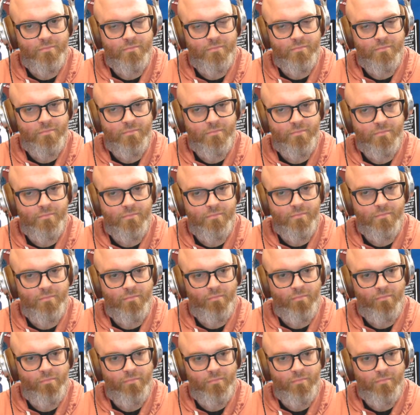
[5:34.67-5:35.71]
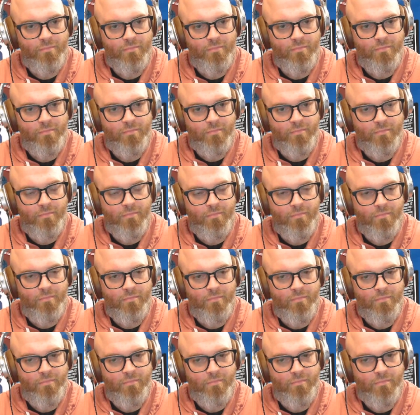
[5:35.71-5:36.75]

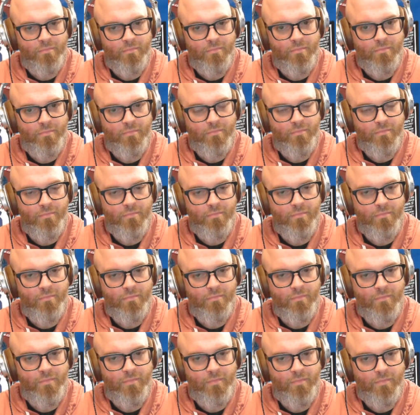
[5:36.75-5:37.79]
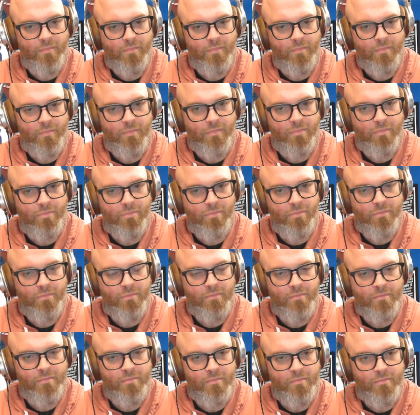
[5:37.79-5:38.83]

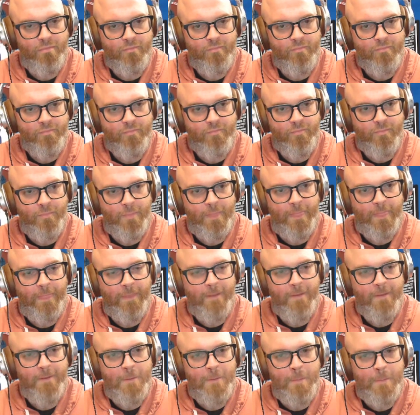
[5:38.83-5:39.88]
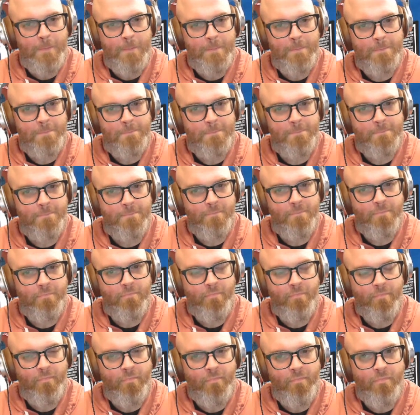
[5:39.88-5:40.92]

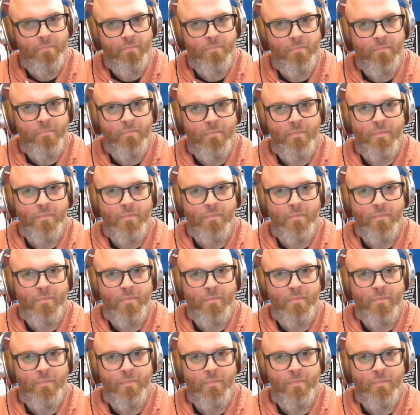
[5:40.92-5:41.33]
No words are spoken by the person on screen.